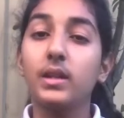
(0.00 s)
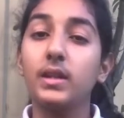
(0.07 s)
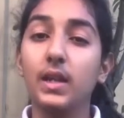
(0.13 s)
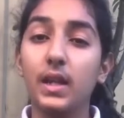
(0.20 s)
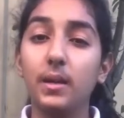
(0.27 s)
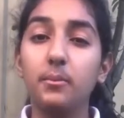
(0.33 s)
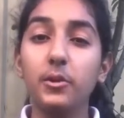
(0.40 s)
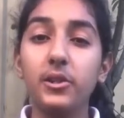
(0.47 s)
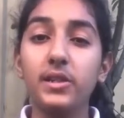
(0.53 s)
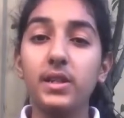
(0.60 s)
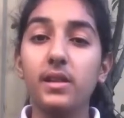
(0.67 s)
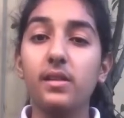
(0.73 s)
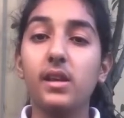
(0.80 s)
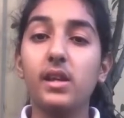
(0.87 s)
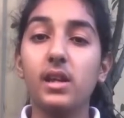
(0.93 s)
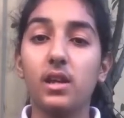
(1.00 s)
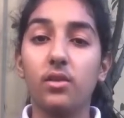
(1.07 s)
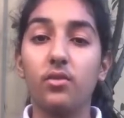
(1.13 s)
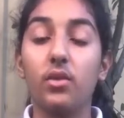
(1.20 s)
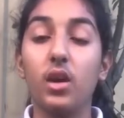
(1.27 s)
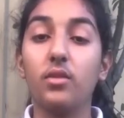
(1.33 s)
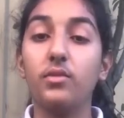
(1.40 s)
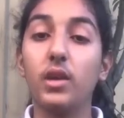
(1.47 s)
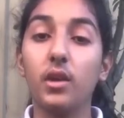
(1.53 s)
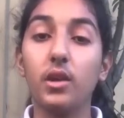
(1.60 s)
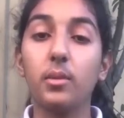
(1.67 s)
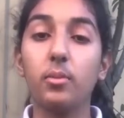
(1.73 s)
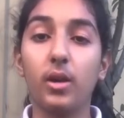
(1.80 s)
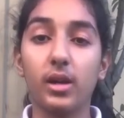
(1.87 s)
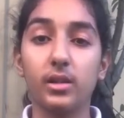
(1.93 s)
The inputs that they give are
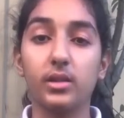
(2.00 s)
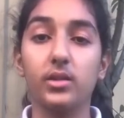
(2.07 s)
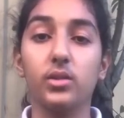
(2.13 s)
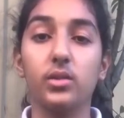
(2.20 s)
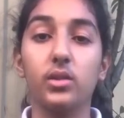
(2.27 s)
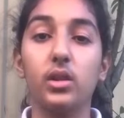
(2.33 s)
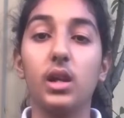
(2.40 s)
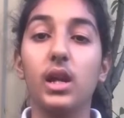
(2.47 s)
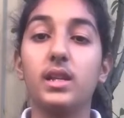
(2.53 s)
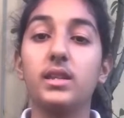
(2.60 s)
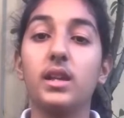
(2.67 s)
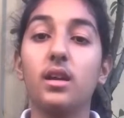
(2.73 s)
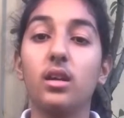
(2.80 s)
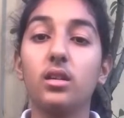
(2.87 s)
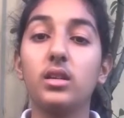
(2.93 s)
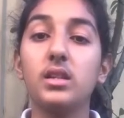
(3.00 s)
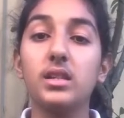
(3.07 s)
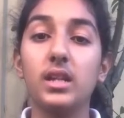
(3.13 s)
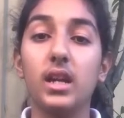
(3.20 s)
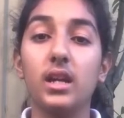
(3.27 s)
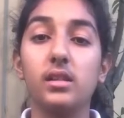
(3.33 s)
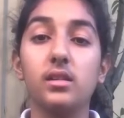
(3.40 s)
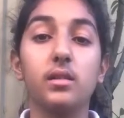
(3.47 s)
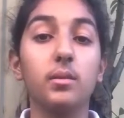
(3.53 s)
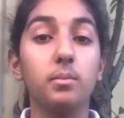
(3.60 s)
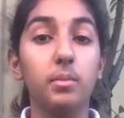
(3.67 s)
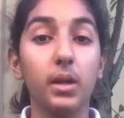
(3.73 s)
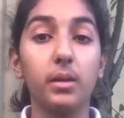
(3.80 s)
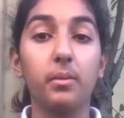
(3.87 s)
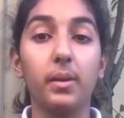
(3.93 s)
very practical as they understand the
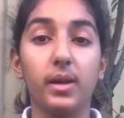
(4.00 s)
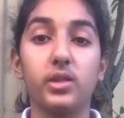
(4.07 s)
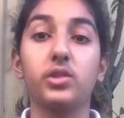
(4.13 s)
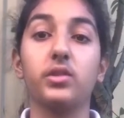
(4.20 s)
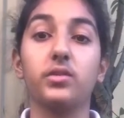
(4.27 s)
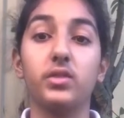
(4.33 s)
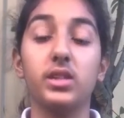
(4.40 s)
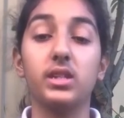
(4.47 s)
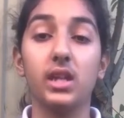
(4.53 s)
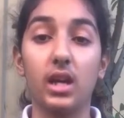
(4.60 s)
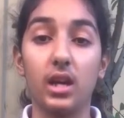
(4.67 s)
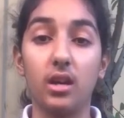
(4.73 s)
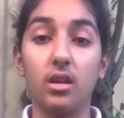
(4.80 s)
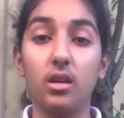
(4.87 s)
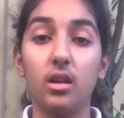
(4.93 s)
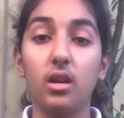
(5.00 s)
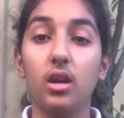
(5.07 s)
big picture of design,